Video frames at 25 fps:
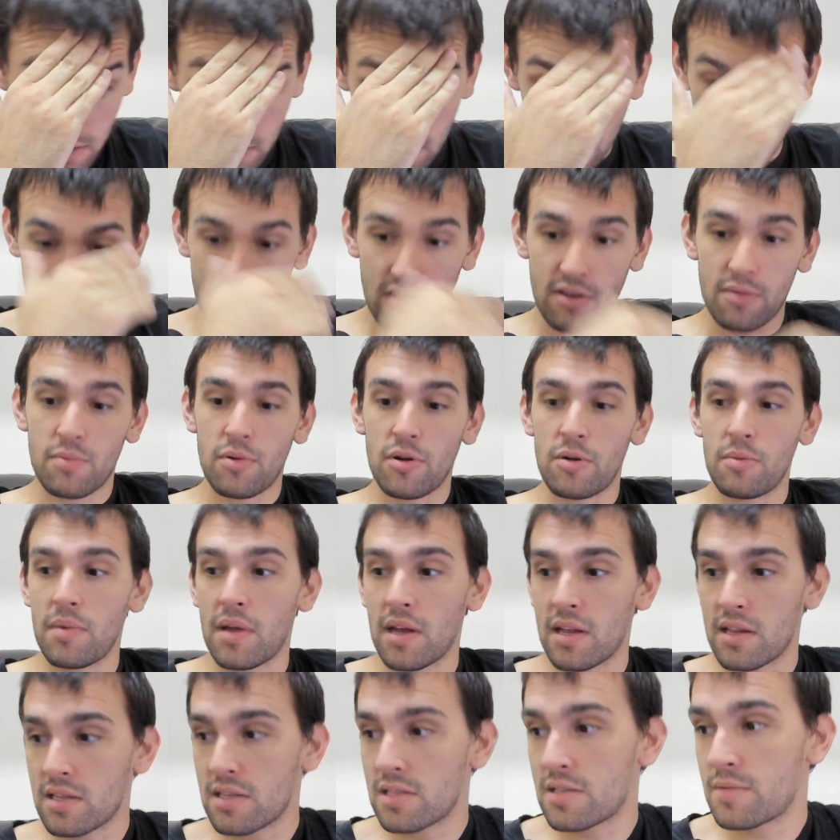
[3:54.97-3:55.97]
see, put me
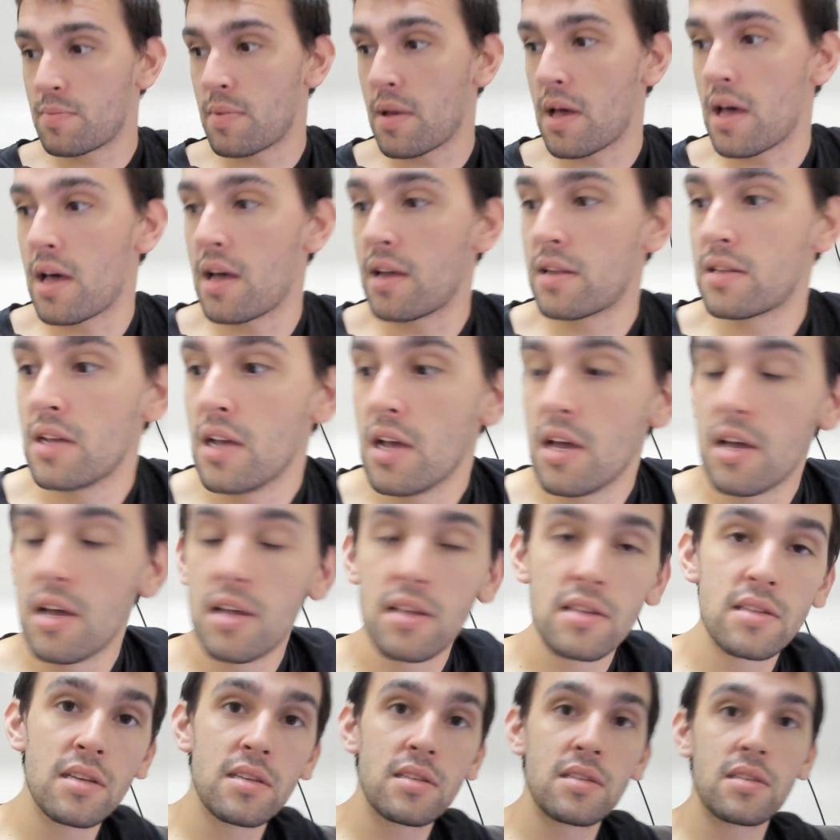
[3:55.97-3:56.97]
on the spot.
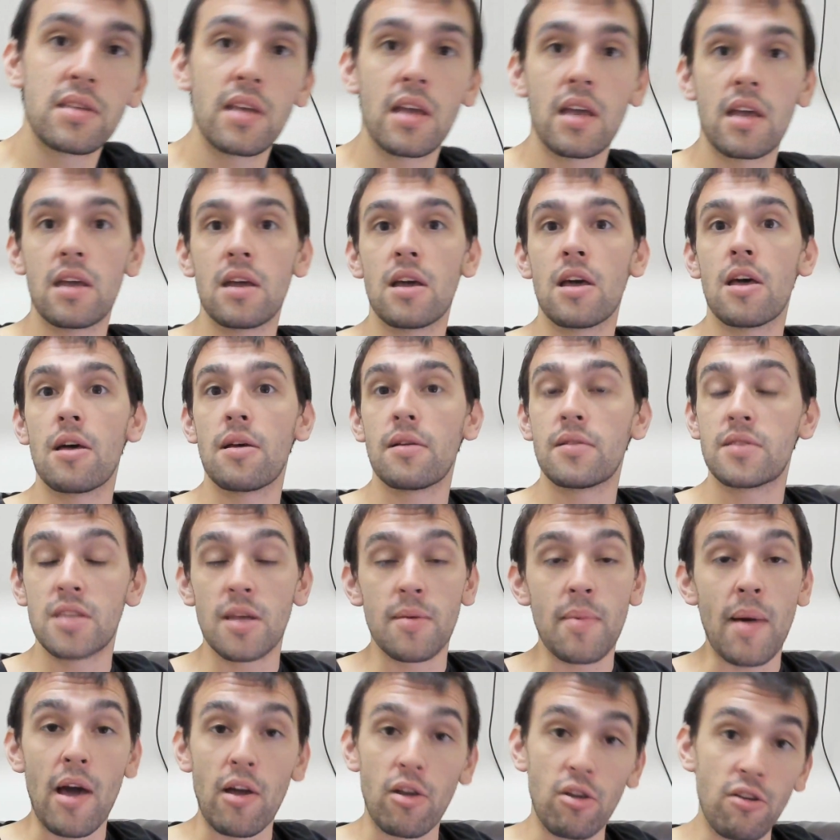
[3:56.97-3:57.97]
Let's say
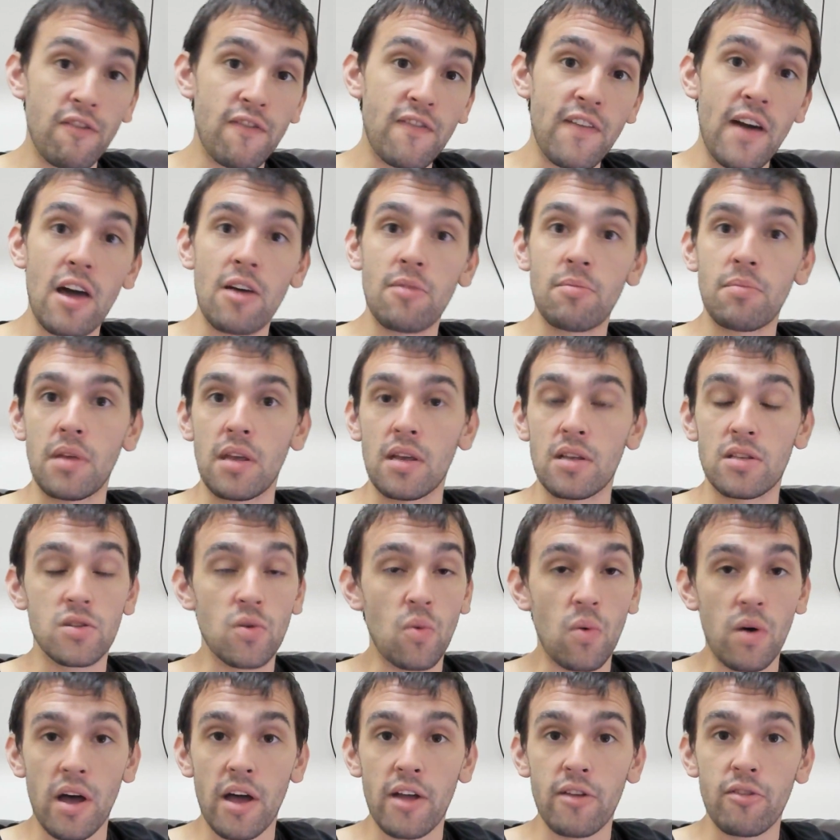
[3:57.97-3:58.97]
Somehow You Found Me. It's
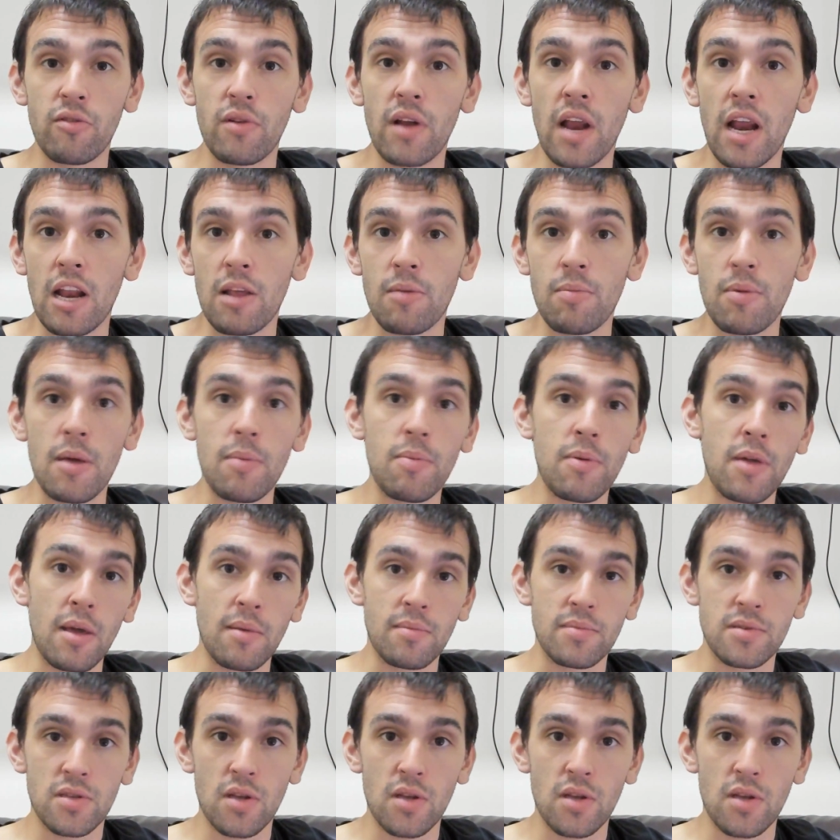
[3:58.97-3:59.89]
a 180 BPM